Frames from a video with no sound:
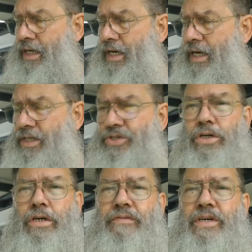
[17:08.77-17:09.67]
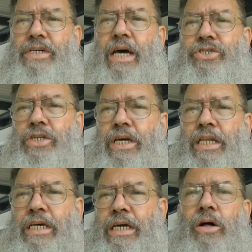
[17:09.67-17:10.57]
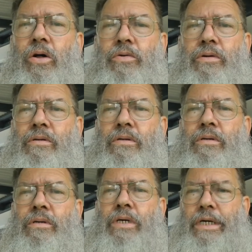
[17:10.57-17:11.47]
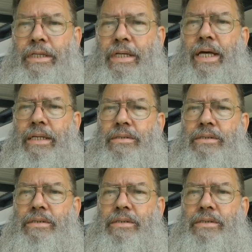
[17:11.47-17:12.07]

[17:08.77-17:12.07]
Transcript: and see if there's actually any gold in that.